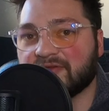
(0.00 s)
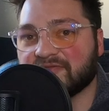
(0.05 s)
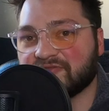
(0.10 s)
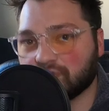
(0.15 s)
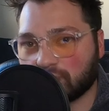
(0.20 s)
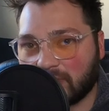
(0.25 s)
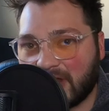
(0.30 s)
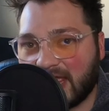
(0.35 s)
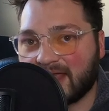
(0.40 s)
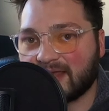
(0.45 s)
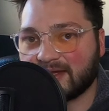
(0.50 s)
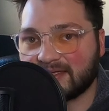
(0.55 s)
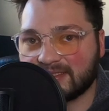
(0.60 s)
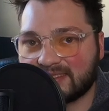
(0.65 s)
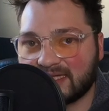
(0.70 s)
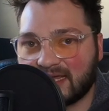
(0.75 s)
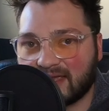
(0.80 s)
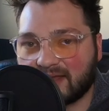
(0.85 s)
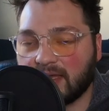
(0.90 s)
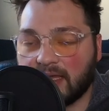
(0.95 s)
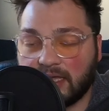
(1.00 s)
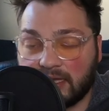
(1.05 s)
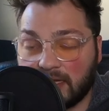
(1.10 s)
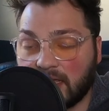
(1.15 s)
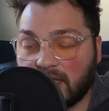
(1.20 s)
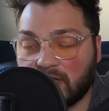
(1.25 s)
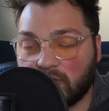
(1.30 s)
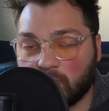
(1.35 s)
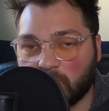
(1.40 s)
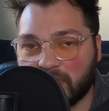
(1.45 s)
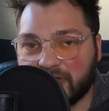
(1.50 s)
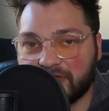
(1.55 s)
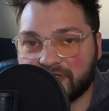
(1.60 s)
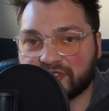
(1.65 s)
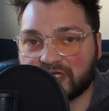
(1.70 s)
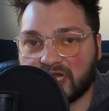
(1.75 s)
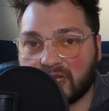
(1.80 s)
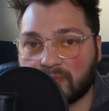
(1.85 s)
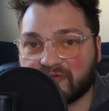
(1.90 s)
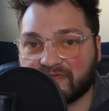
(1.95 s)
of dragon deck in any way,
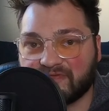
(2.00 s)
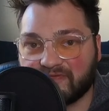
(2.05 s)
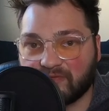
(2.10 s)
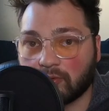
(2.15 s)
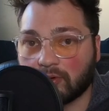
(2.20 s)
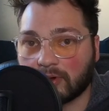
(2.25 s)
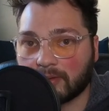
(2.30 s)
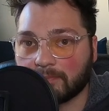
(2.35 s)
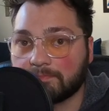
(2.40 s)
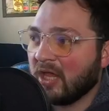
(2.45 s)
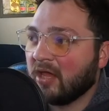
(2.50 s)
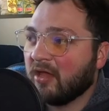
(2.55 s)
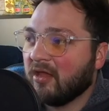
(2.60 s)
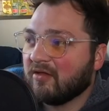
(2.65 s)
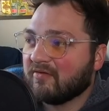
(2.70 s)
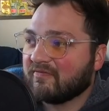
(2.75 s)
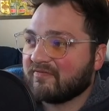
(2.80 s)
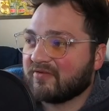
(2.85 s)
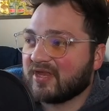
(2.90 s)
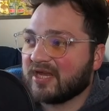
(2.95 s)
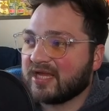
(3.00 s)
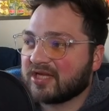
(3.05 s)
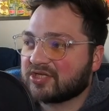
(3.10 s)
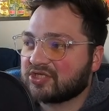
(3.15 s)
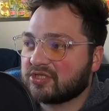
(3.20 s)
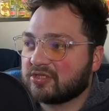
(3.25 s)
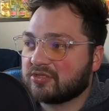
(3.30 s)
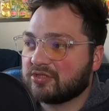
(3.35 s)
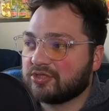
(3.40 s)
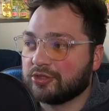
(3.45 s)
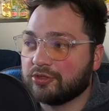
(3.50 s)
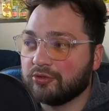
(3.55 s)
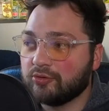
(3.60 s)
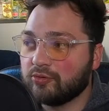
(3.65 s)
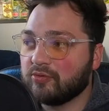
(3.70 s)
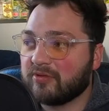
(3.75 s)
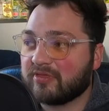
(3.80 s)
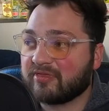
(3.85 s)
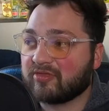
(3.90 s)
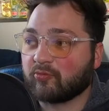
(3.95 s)
shape, or form. For the next two,
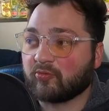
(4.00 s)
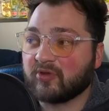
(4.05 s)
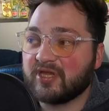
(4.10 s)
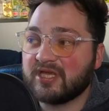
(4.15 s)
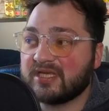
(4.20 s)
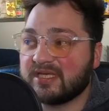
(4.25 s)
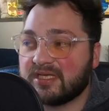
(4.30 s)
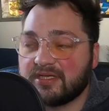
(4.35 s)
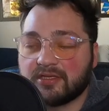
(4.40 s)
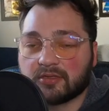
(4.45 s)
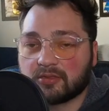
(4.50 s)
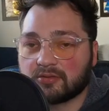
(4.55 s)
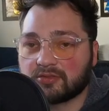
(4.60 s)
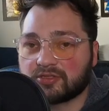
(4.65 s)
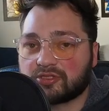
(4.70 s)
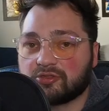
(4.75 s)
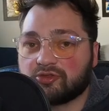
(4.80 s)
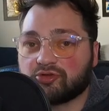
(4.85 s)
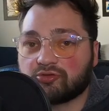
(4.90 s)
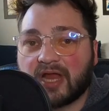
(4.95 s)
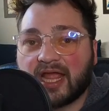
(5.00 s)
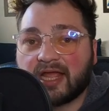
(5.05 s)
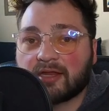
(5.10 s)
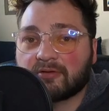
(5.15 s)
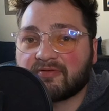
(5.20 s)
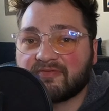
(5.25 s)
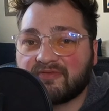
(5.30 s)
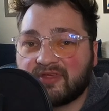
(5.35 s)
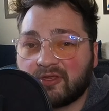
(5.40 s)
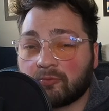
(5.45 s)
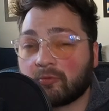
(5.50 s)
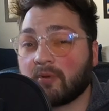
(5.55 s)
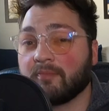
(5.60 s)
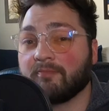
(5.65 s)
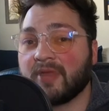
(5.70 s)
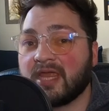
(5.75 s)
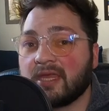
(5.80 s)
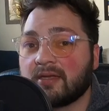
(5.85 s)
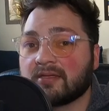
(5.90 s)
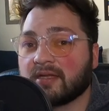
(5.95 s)
three years, Dragon Ravine
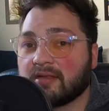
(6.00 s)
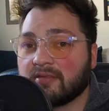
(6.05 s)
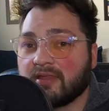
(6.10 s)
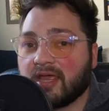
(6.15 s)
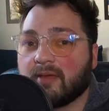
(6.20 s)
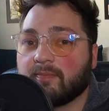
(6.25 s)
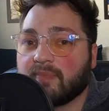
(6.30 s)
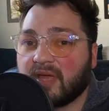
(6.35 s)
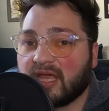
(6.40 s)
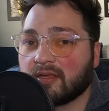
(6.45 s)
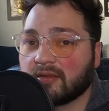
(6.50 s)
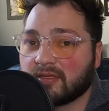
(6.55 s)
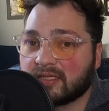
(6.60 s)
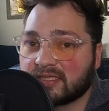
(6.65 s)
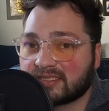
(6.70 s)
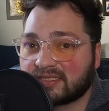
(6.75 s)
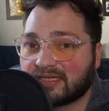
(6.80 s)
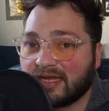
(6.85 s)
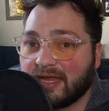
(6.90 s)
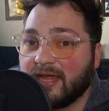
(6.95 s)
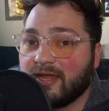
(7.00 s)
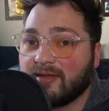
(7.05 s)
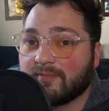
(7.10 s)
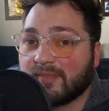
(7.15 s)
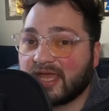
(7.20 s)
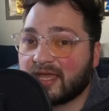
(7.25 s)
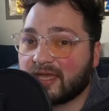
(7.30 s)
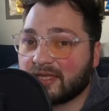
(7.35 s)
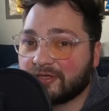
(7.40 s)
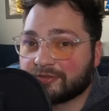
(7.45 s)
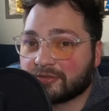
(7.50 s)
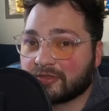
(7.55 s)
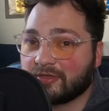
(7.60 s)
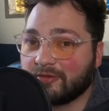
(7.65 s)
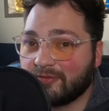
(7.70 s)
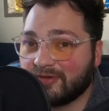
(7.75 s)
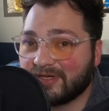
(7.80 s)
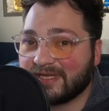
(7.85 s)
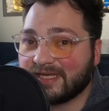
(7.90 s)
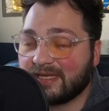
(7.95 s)
remained on that ban list, making
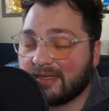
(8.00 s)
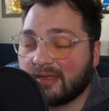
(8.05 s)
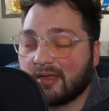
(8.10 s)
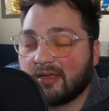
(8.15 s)
Dragunity